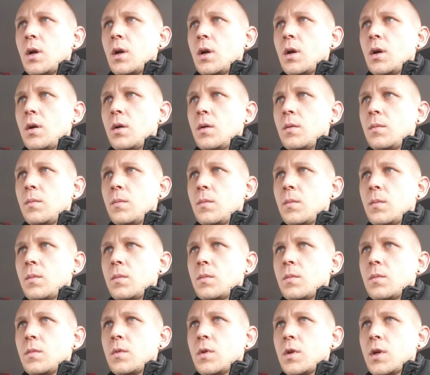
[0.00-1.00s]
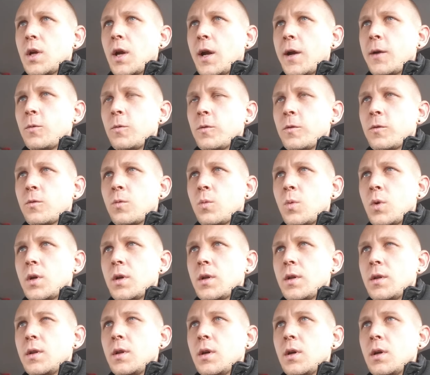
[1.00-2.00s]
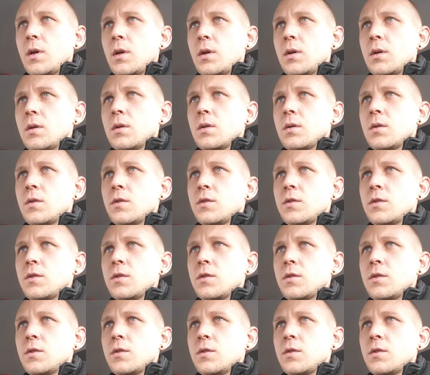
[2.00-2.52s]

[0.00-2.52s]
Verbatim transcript: Um, the guy was one of the